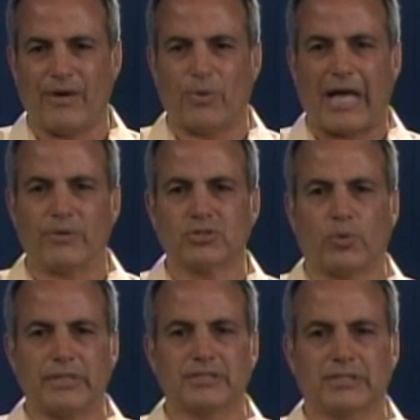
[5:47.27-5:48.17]
when I was
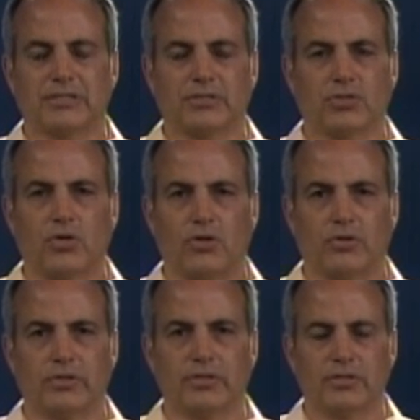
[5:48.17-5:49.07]
26 years
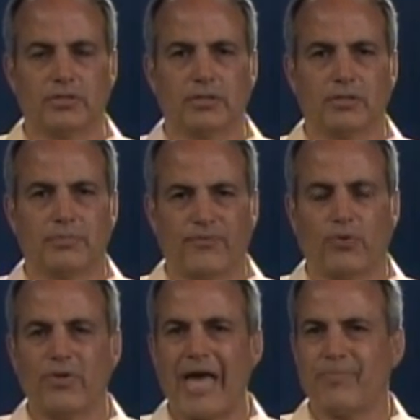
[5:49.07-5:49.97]
old,
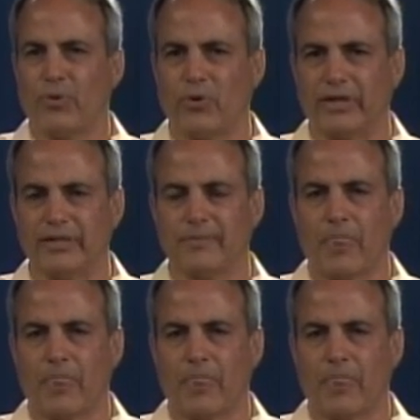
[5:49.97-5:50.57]
before that point,